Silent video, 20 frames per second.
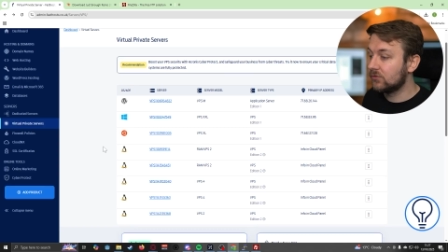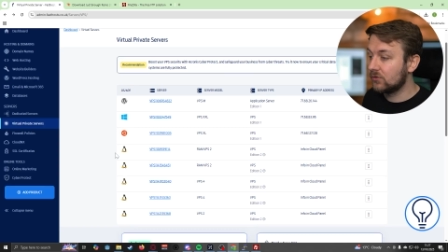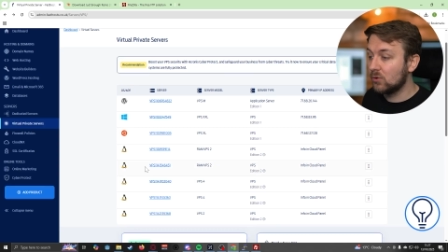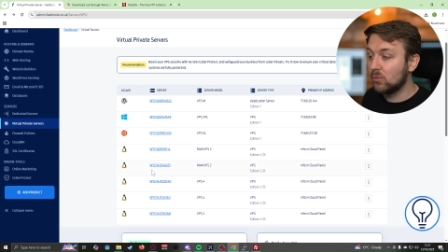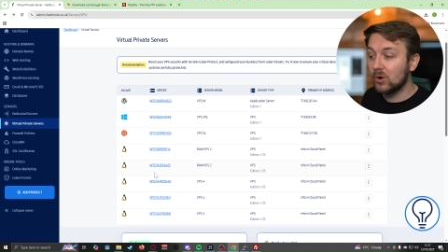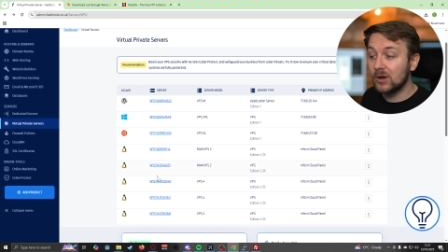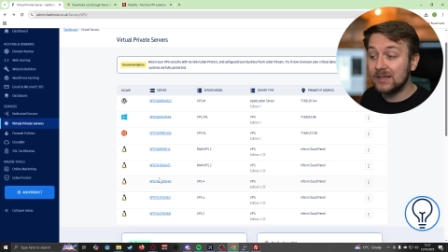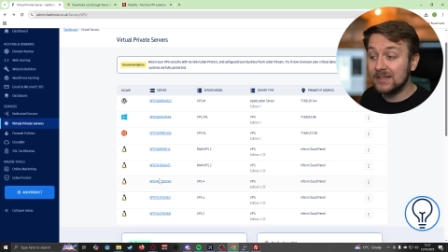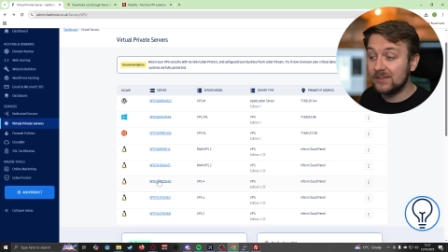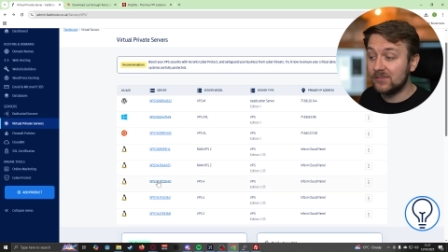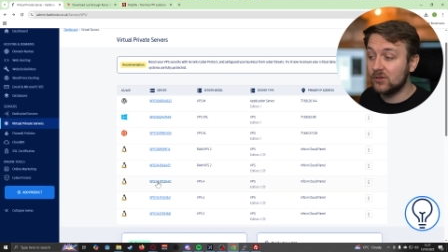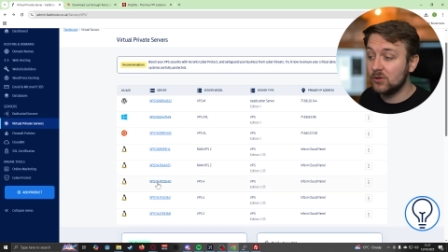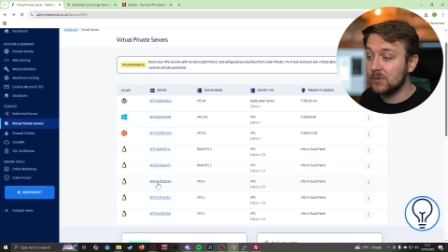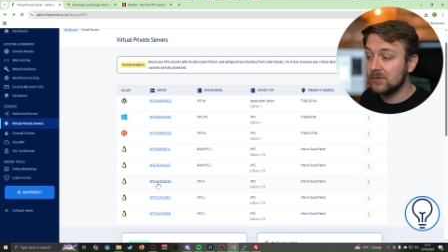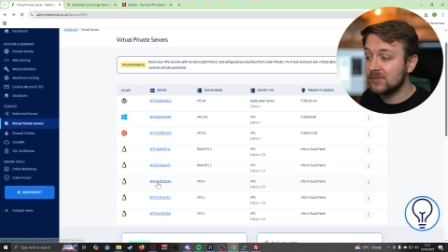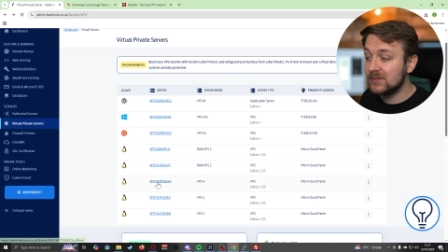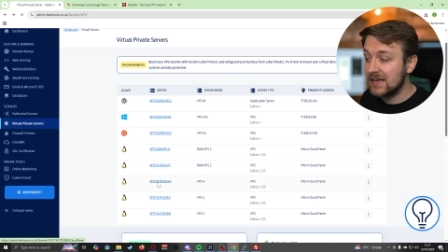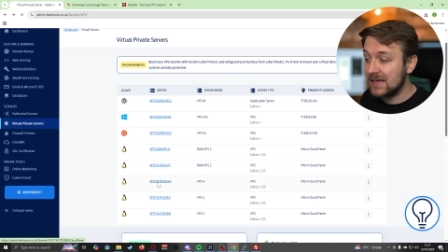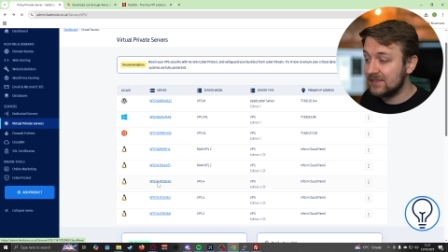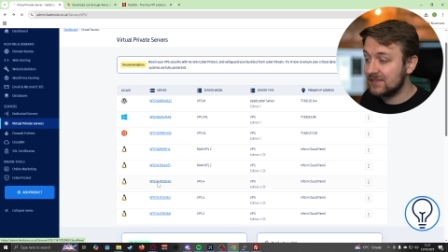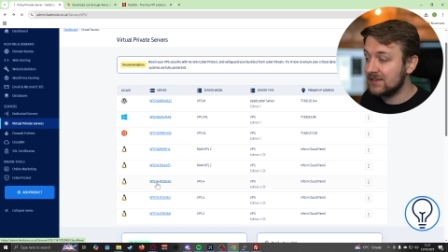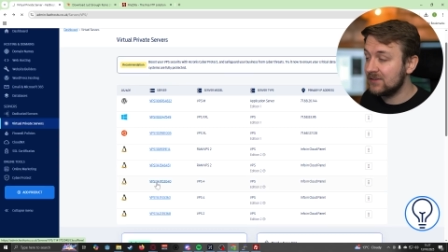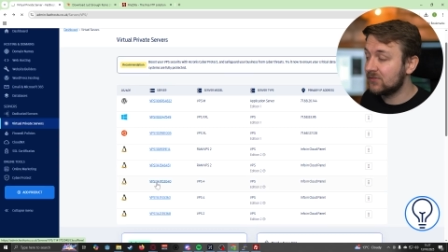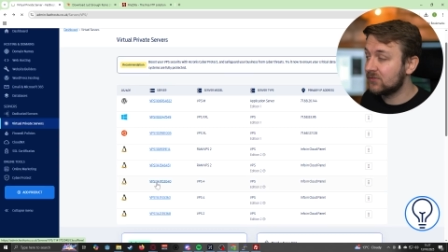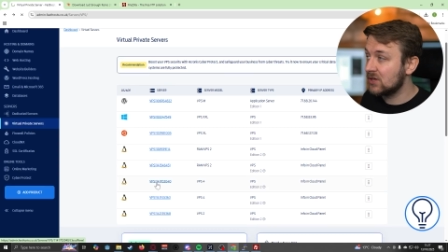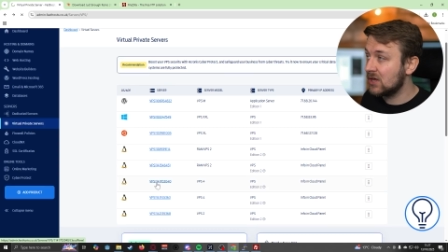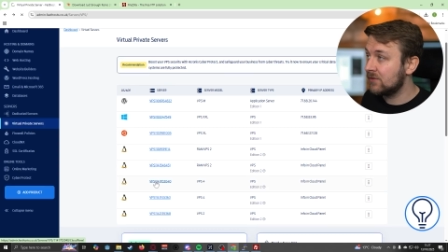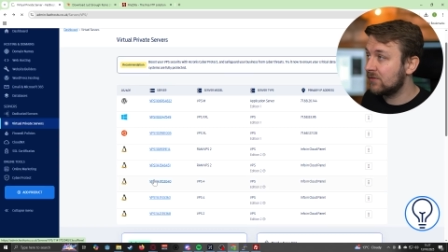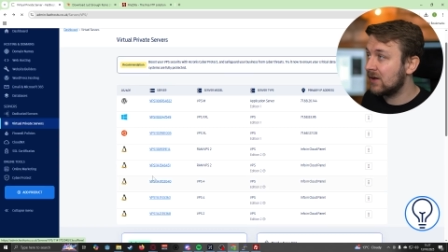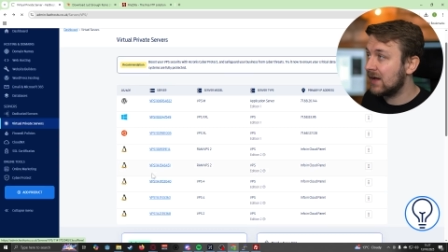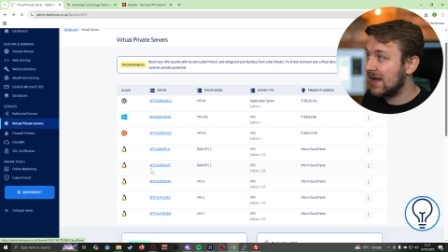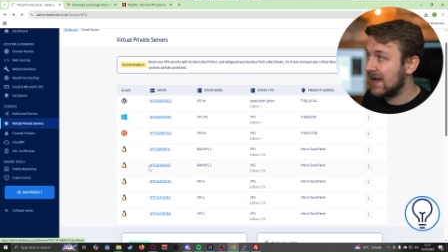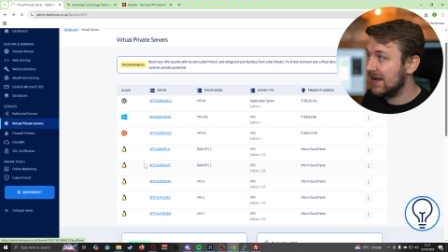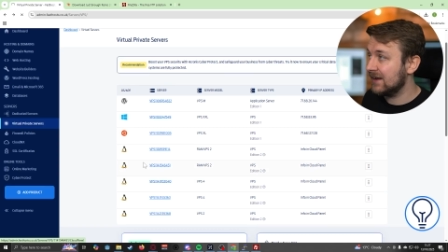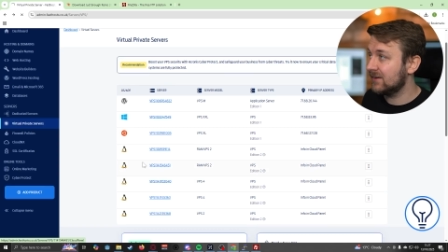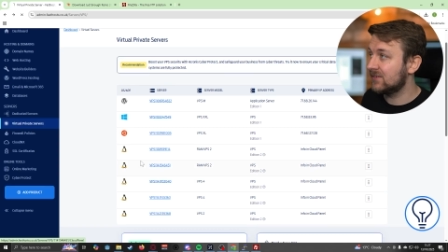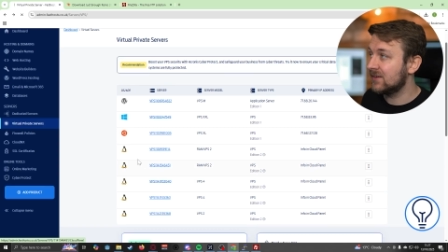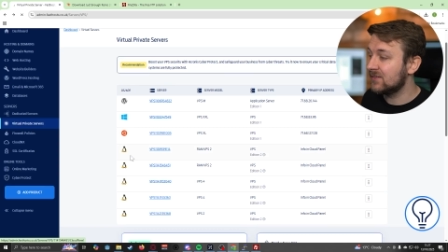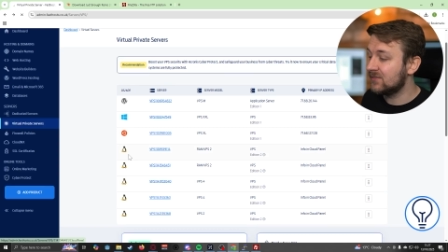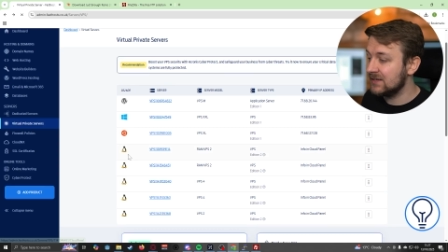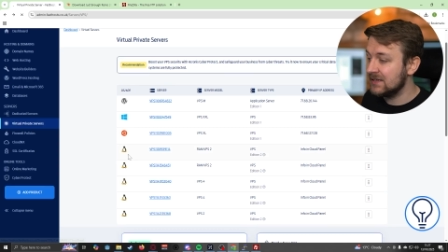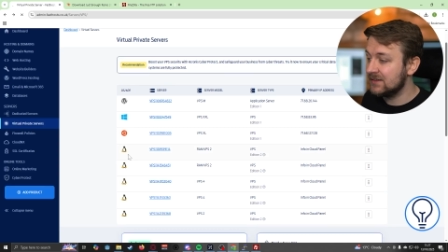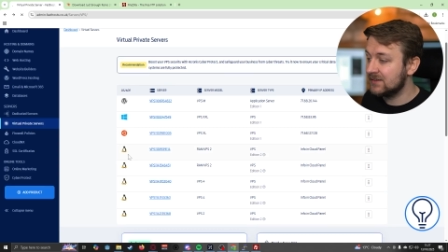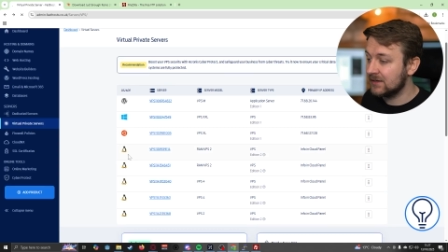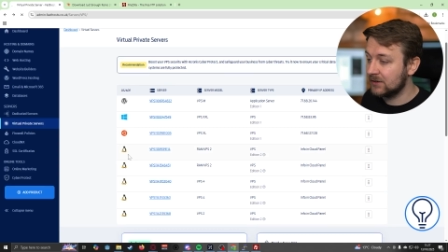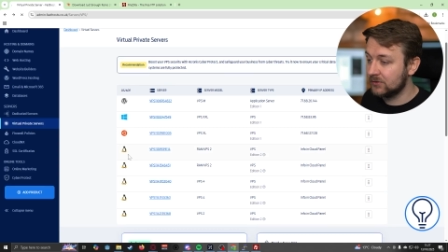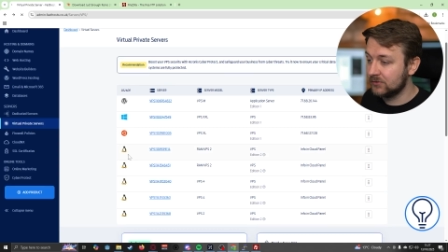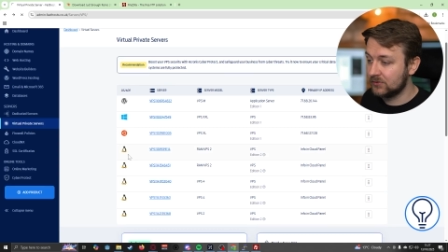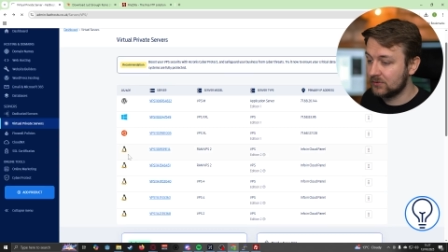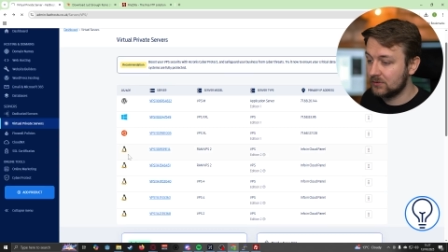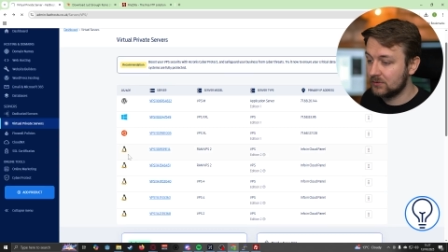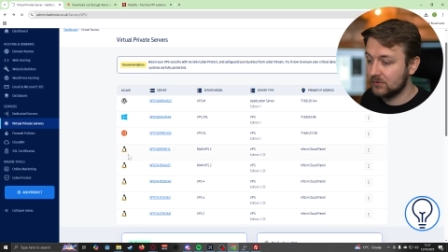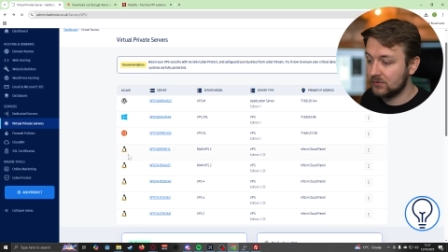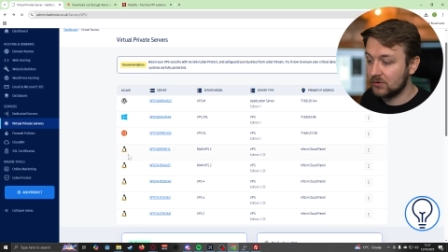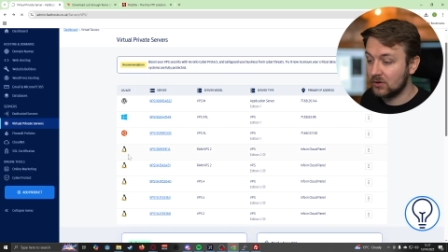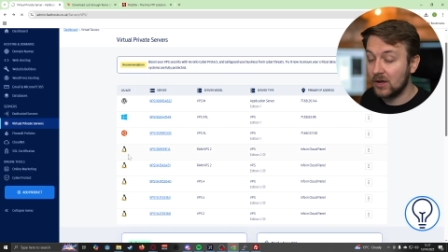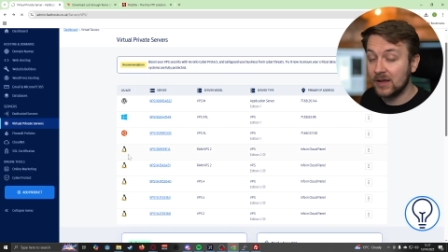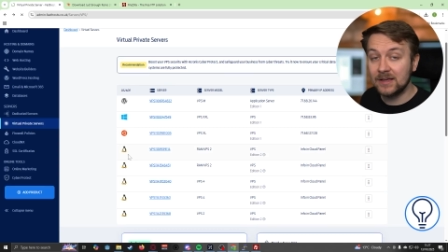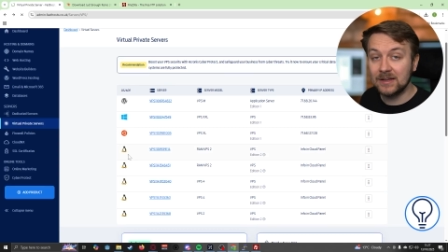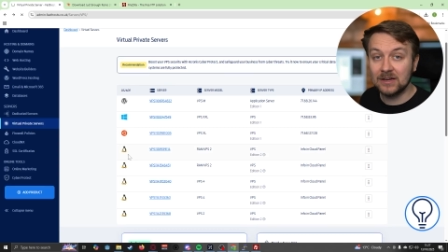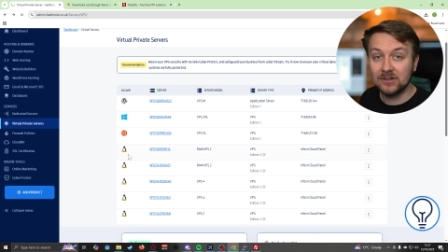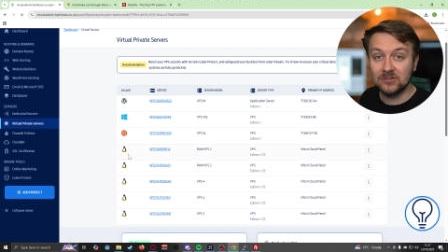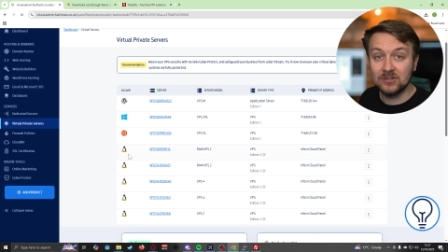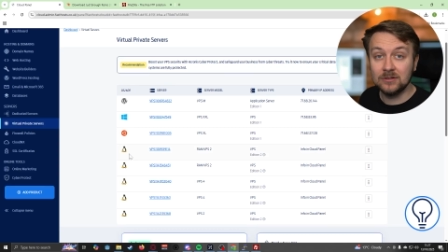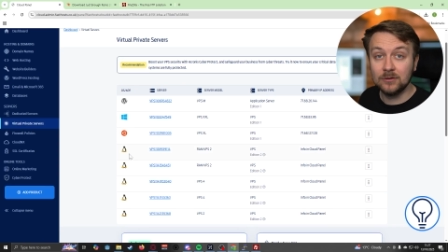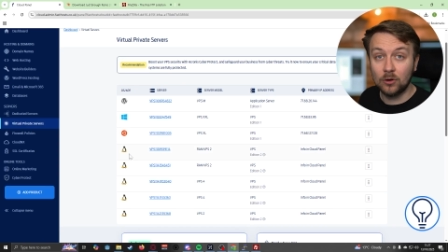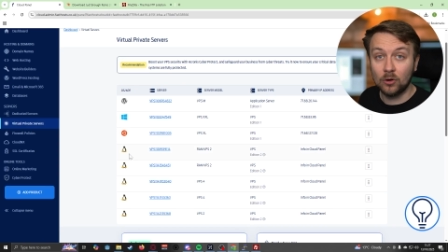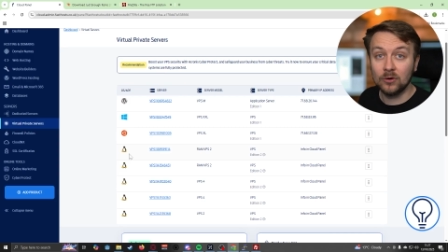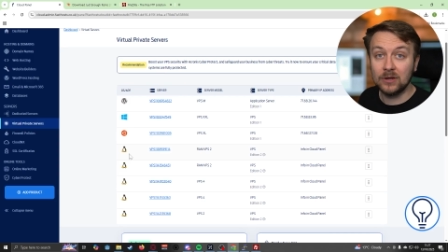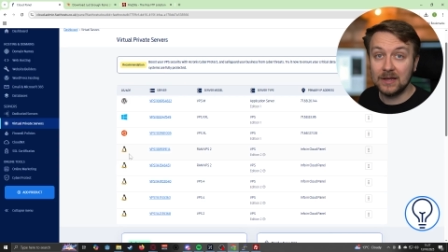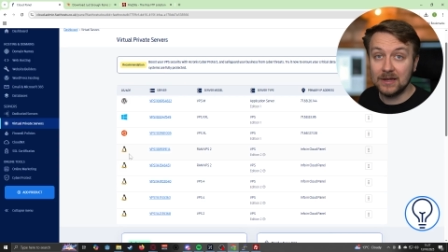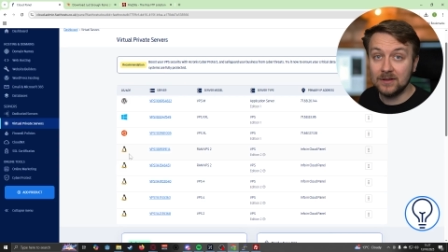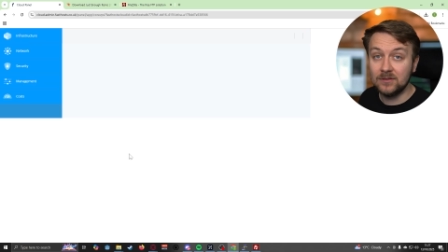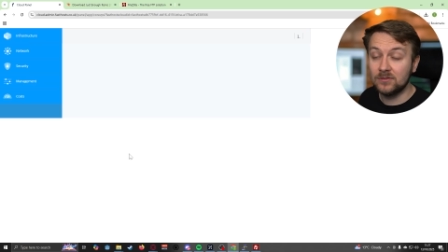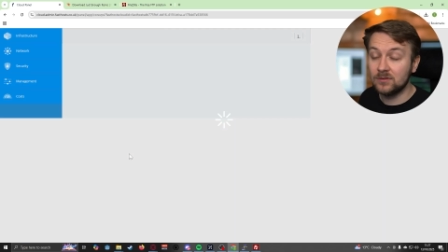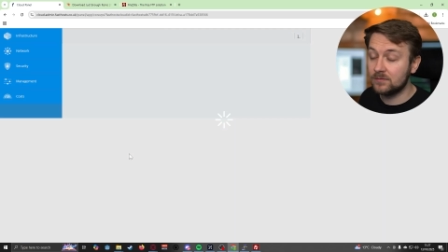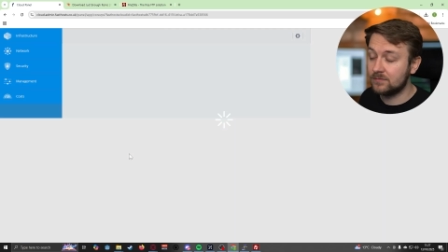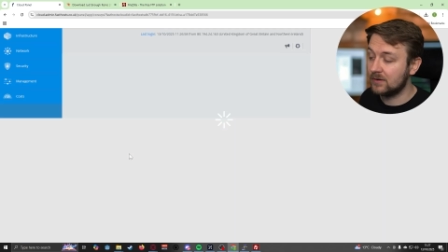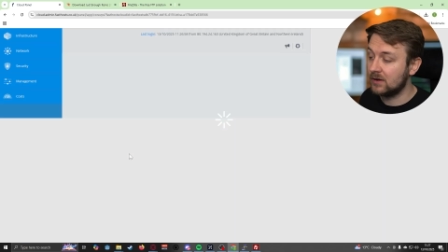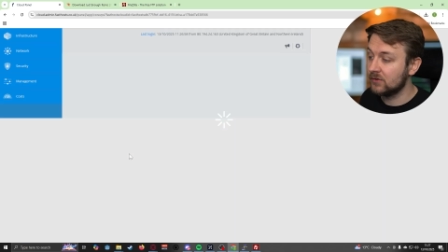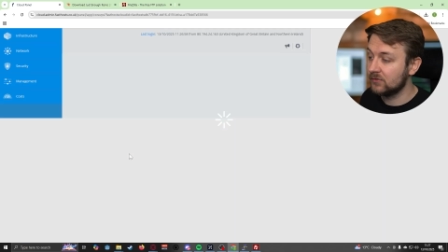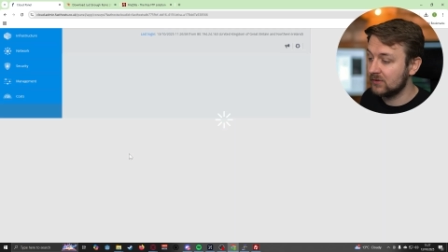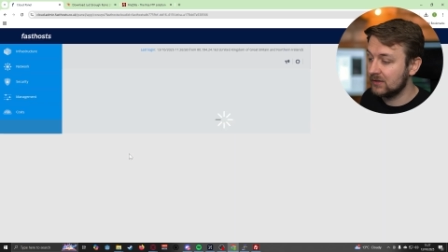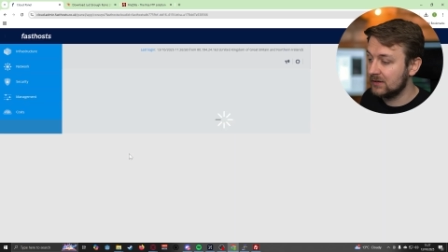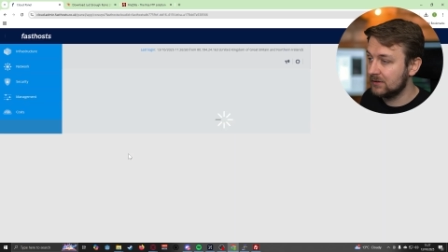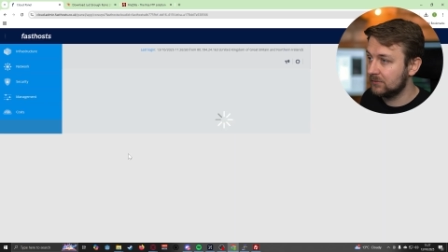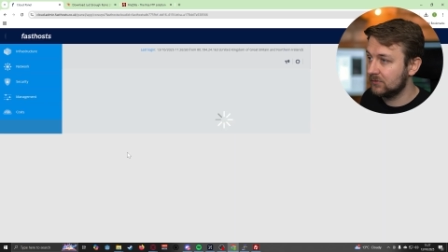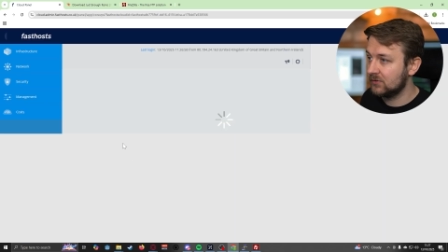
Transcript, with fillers: So what I need to do is get the server access details so that I can actually log into FileZilla.